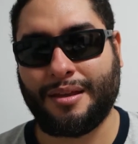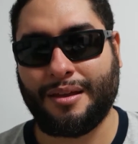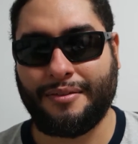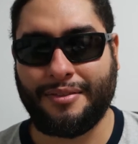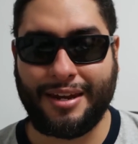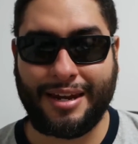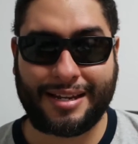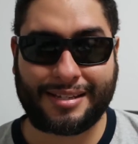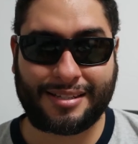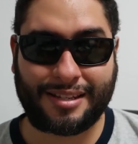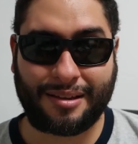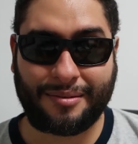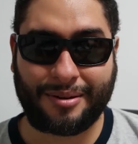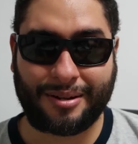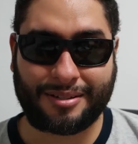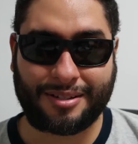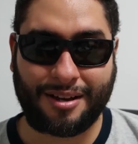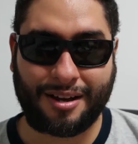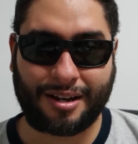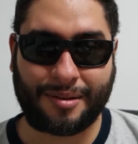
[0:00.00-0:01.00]
The next thing I'm going
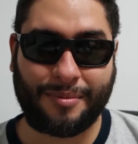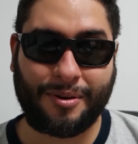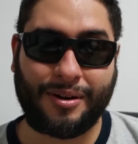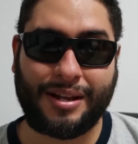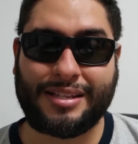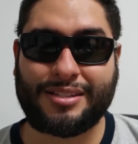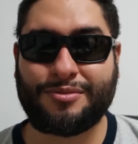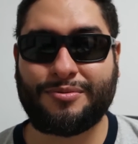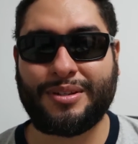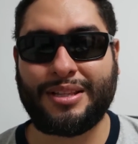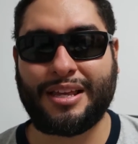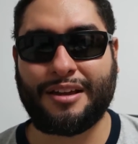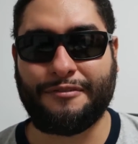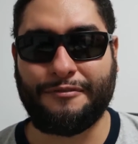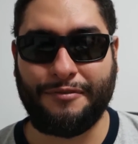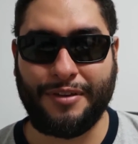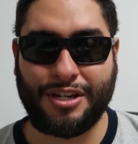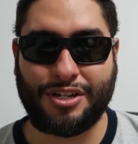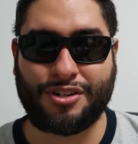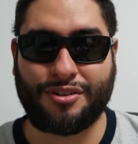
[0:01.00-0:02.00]
to talk about isn't really a
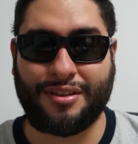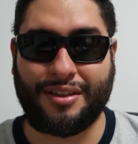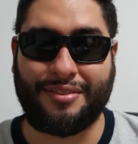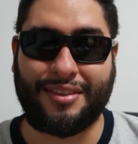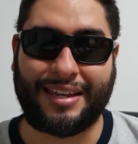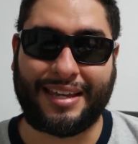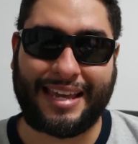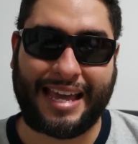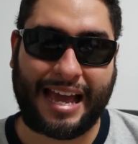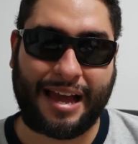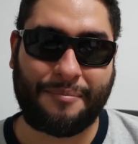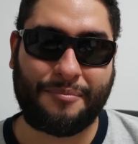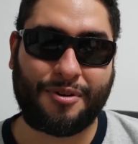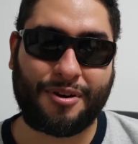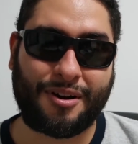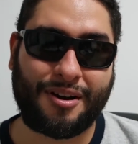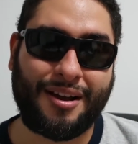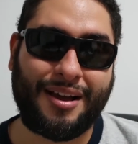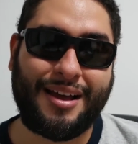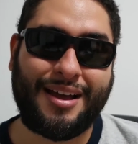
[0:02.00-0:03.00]
feature that the
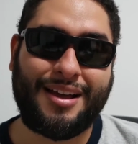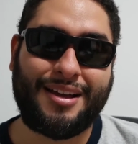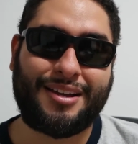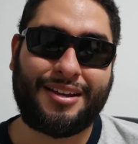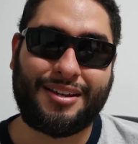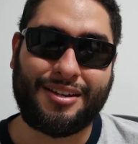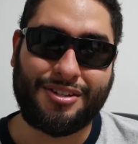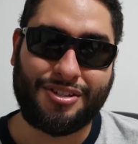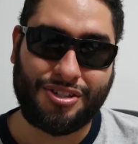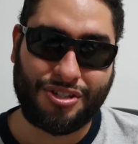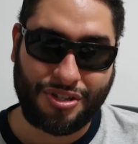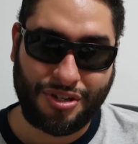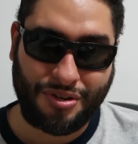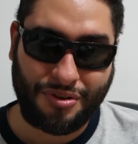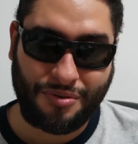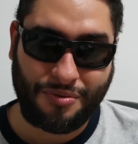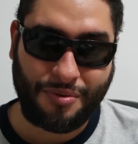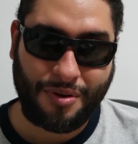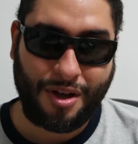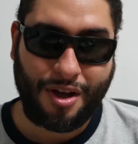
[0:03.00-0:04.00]
camera can
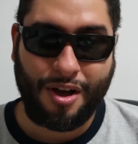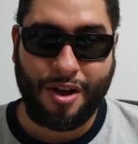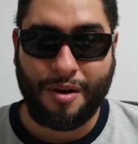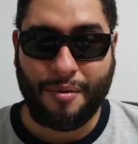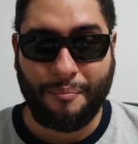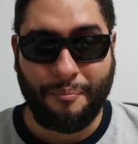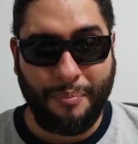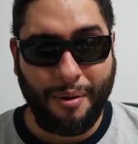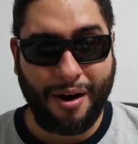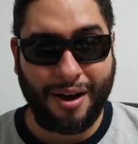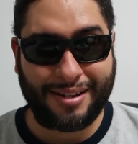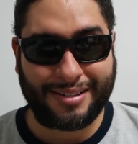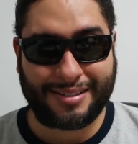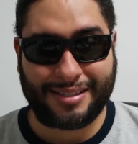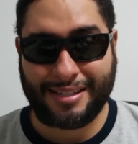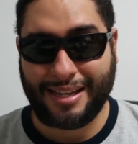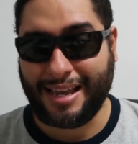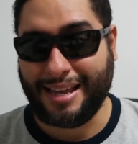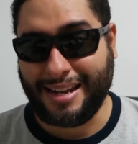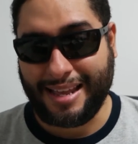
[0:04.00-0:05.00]
do, but
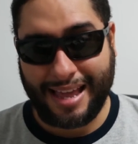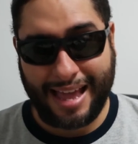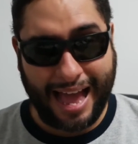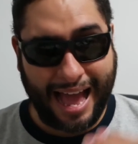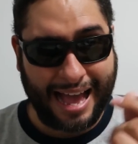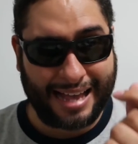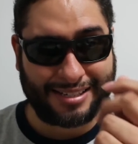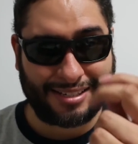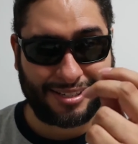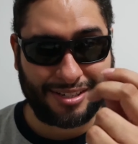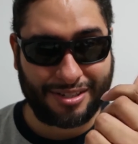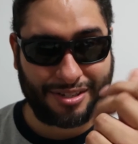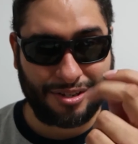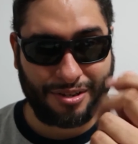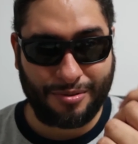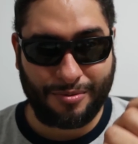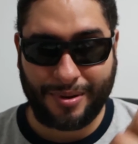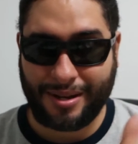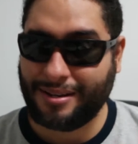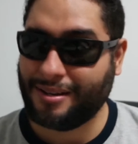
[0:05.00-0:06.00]
it has to
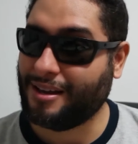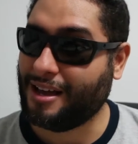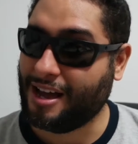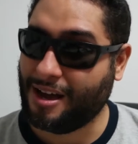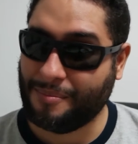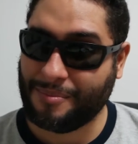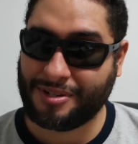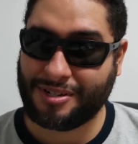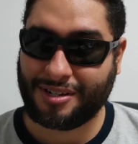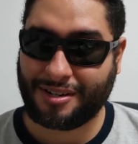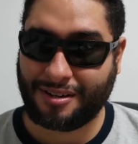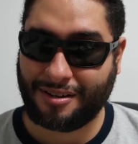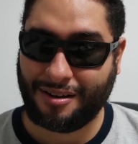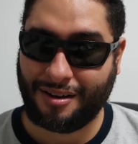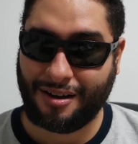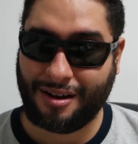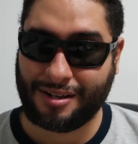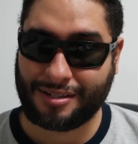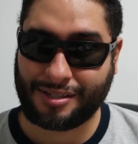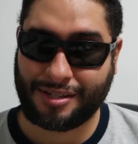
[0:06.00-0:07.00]
do with how much it
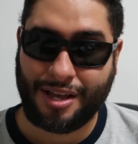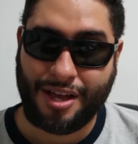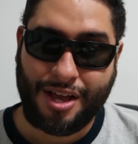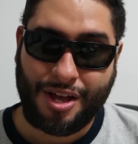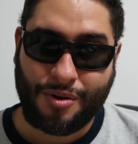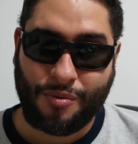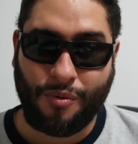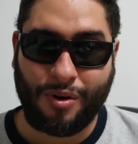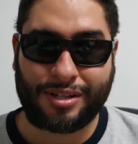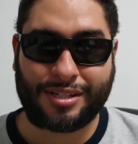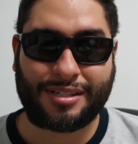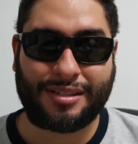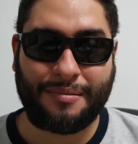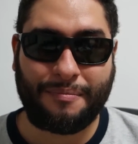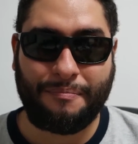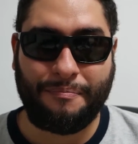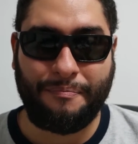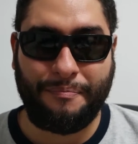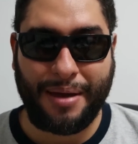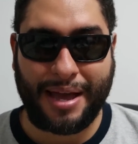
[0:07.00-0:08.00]
costs. What's the
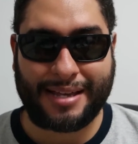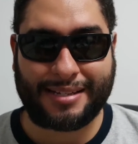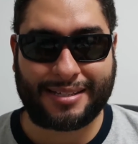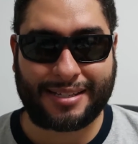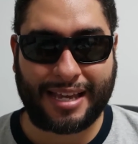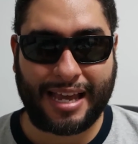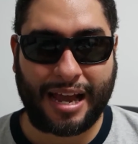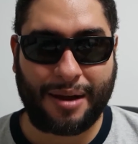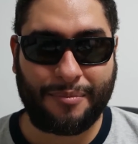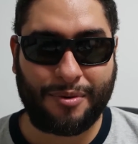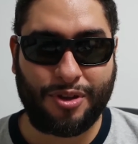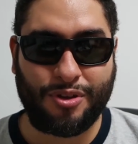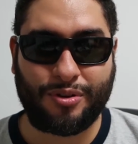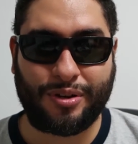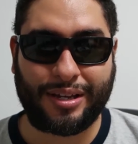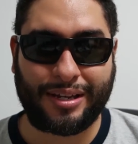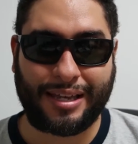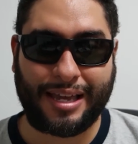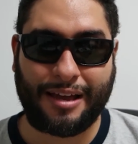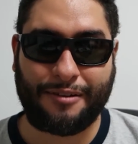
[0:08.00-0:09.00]
best camera you
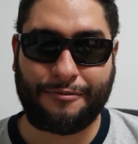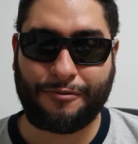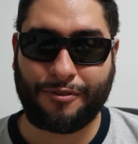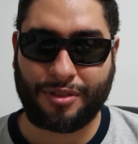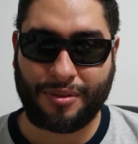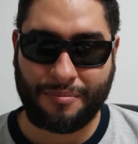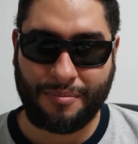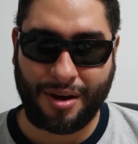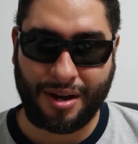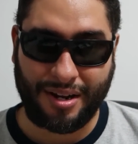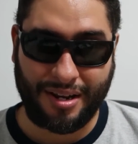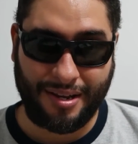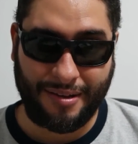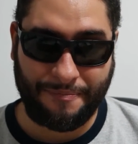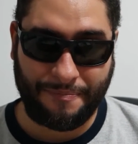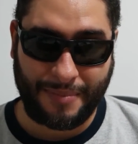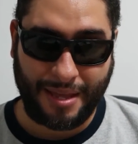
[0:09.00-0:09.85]
can get for the money?